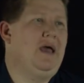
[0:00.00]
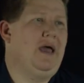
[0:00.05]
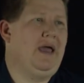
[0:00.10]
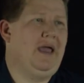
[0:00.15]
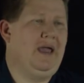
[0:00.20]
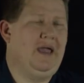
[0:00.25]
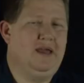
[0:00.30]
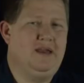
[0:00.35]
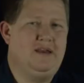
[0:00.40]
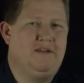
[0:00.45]

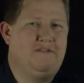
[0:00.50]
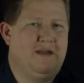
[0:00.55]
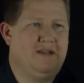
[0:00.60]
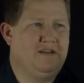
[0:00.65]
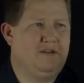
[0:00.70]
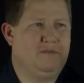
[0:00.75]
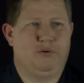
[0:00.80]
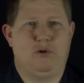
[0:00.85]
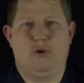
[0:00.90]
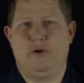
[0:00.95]
and if I
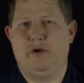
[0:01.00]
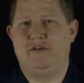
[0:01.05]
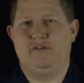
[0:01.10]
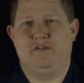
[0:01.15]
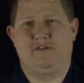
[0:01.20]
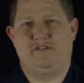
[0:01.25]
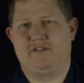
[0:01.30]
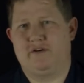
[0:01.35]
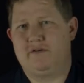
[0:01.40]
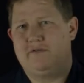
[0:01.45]
deploy to
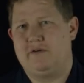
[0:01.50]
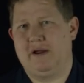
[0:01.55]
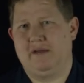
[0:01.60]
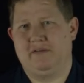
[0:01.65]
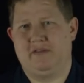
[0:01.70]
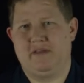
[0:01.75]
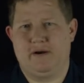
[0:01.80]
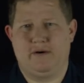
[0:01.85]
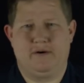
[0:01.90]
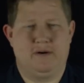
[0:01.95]
a server
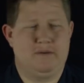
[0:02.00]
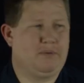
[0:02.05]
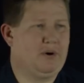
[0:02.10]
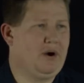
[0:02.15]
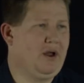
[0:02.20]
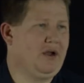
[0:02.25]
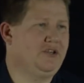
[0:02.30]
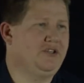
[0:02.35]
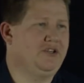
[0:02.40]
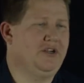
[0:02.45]
out there in
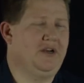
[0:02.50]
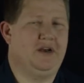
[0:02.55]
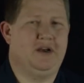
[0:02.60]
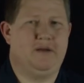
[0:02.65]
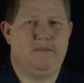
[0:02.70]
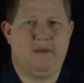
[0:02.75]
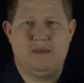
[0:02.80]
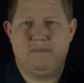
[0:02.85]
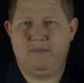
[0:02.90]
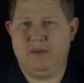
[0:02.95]
production and it
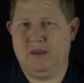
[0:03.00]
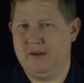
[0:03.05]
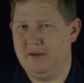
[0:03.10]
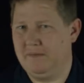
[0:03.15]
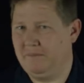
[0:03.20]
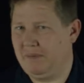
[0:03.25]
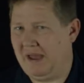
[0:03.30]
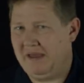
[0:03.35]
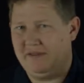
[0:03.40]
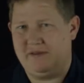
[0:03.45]
might be
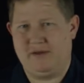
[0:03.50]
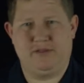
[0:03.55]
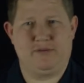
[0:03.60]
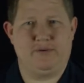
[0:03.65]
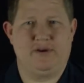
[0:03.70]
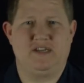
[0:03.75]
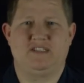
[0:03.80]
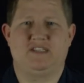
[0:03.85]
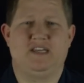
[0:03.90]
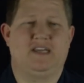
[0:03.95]
on Python
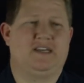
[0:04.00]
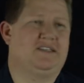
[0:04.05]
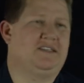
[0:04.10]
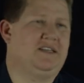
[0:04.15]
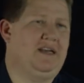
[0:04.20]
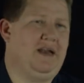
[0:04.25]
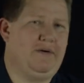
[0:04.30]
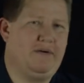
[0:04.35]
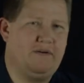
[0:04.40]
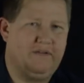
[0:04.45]
three point six
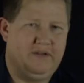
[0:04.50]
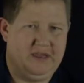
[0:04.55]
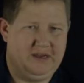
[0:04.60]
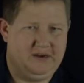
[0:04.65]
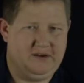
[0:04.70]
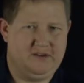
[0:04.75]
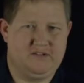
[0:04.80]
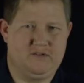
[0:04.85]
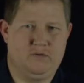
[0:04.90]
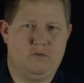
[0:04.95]
and now everything
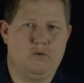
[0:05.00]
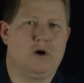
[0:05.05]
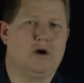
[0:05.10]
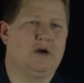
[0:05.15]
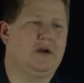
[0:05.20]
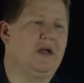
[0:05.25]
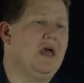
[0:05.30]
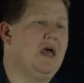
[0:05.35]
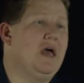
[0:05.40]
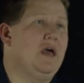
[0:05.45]
doesn't
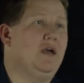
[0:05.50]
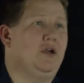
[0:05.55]
work,